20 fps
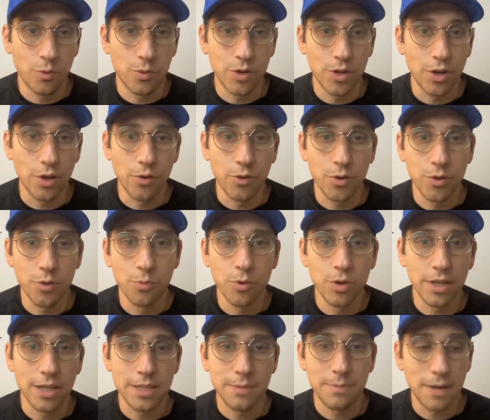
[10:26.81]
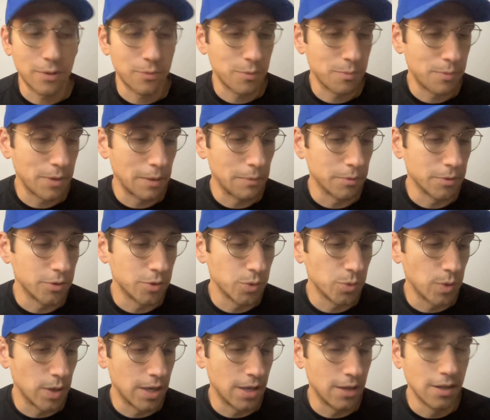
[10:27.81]
you wouldn't expect we'd be able to do
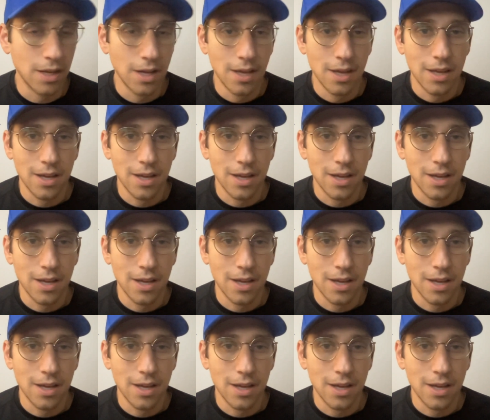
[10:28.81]
well.